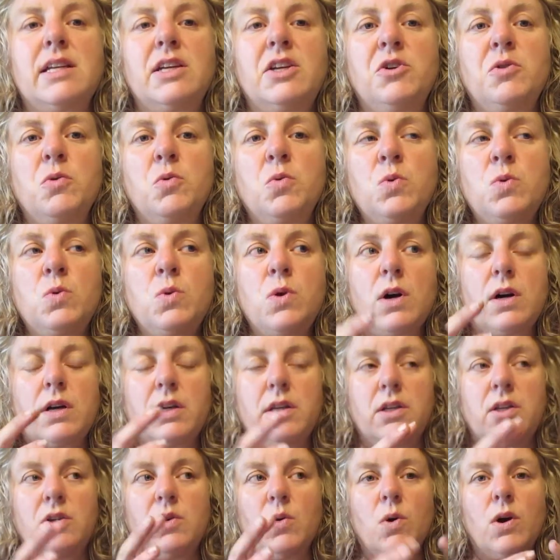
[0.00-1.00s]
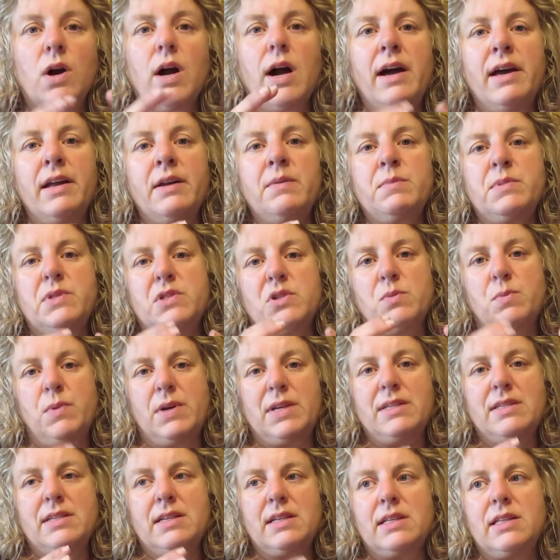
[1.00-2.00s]
your items are
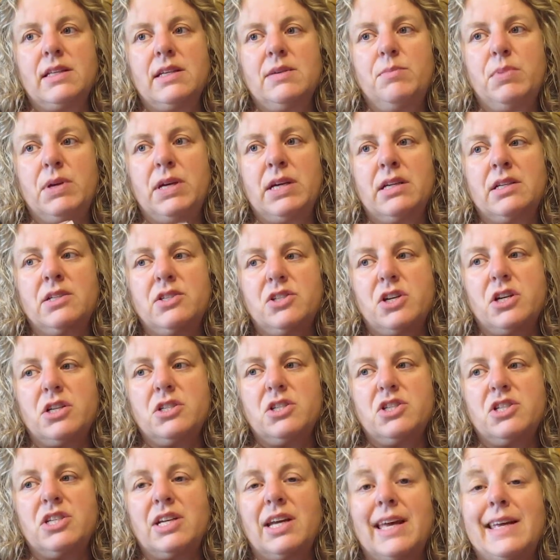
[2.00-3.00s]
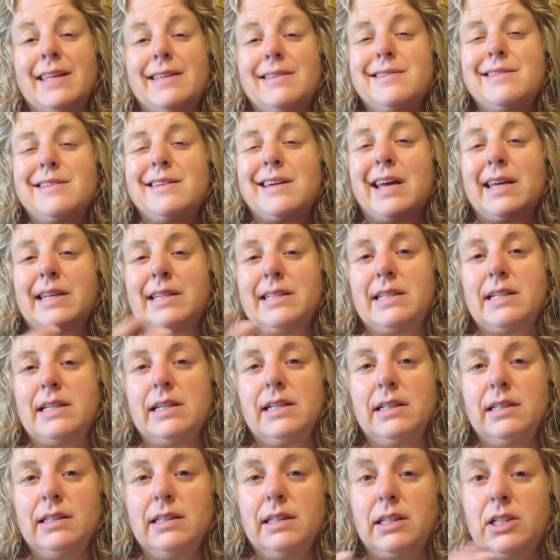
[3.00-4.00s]
basically being judged against an
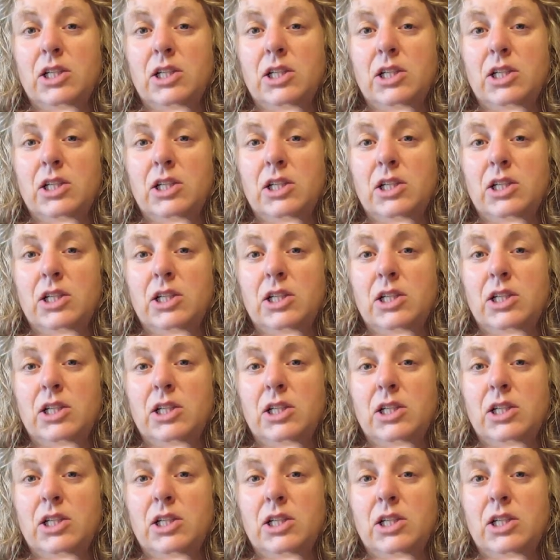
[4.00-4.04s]
ideal,